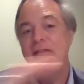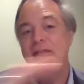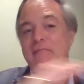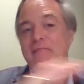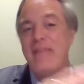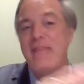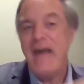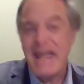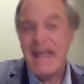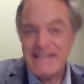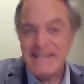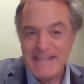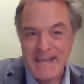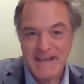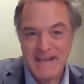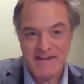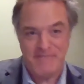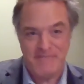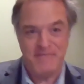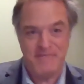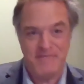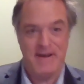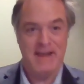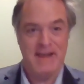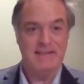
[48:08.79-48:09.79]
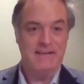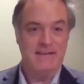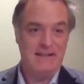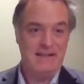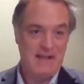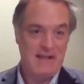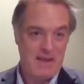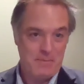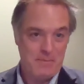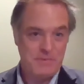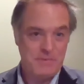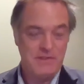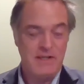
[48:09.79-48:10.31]
That data finally
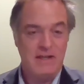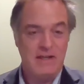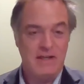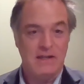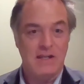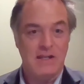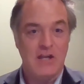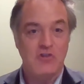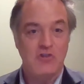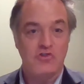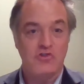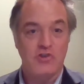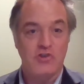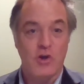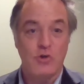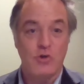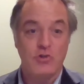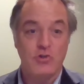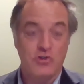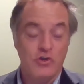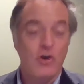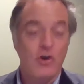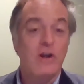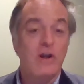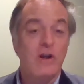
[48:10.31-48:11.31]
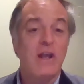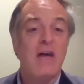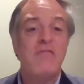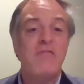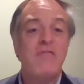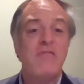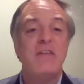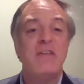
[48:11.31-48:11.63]
comes in and shows, sure enough,